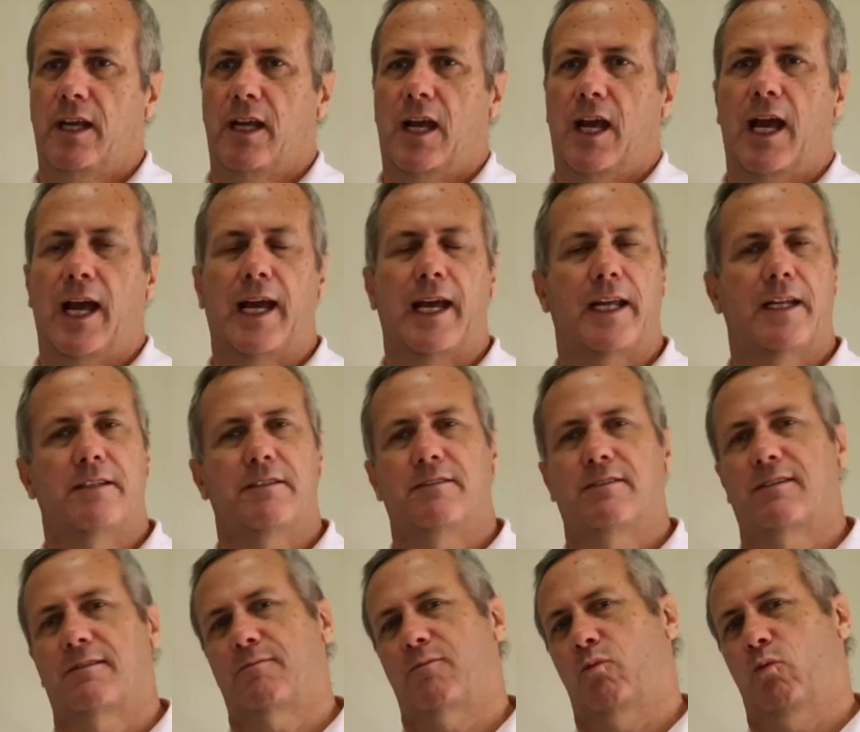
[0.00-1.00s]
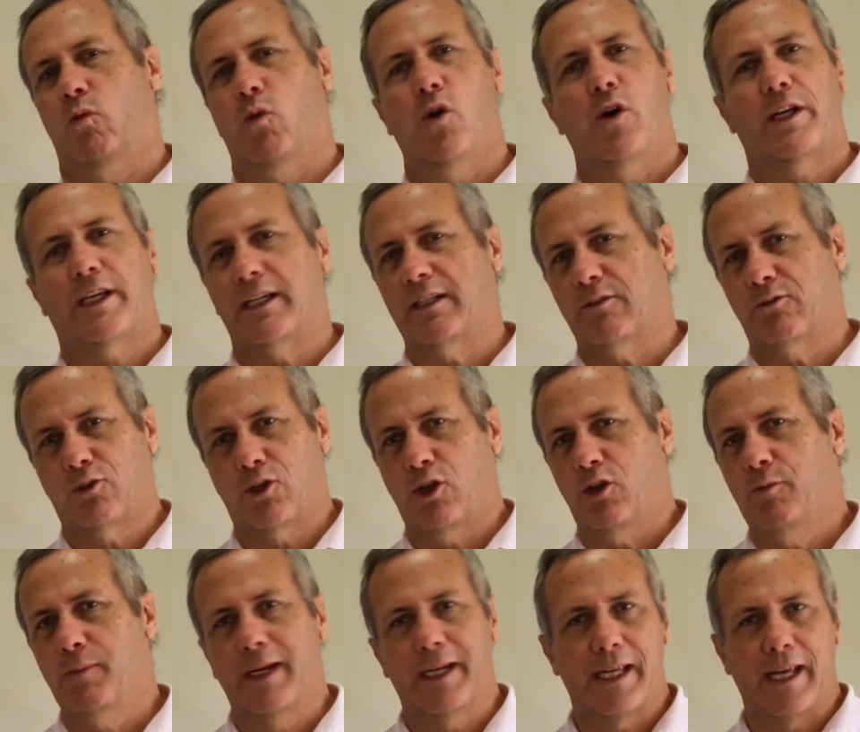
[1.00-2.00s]
and working too
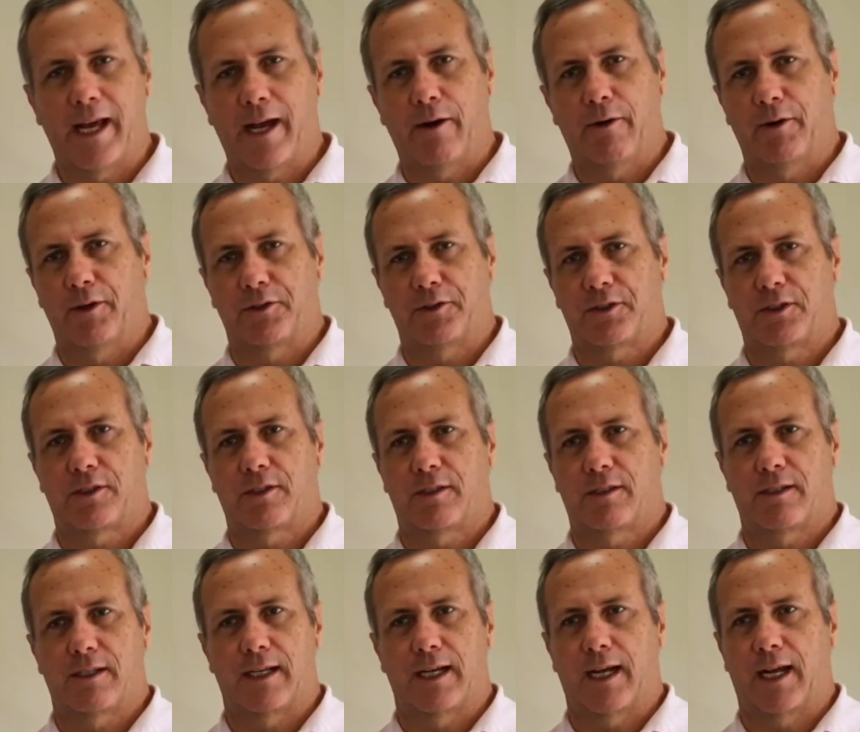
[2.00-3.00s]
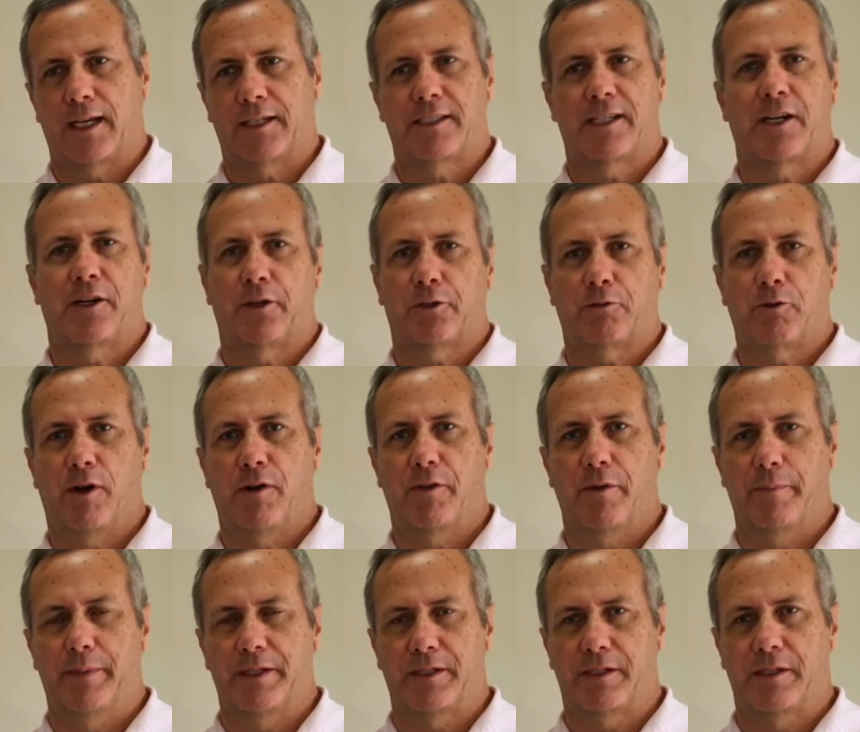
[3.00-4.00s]
many hours and cannot grow the
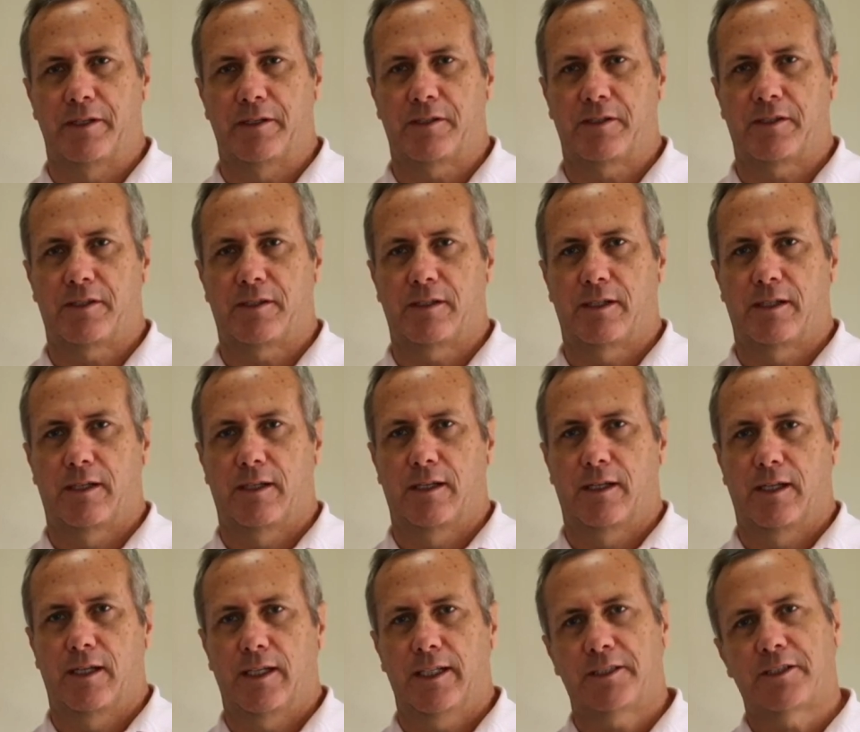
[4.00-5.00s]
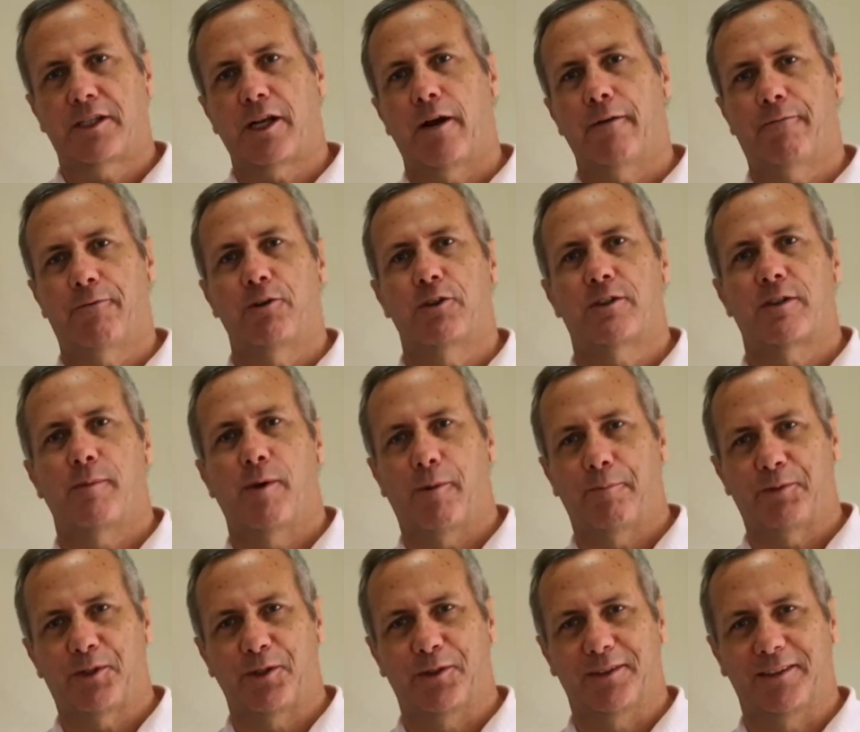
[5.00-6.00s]
business. Let's go through some
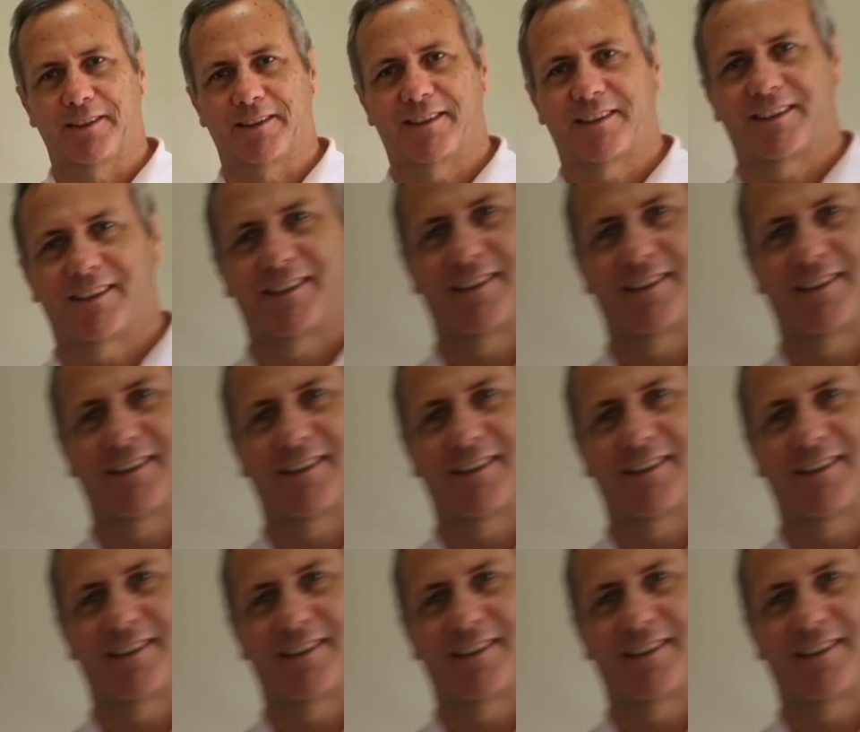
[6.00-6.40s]
options.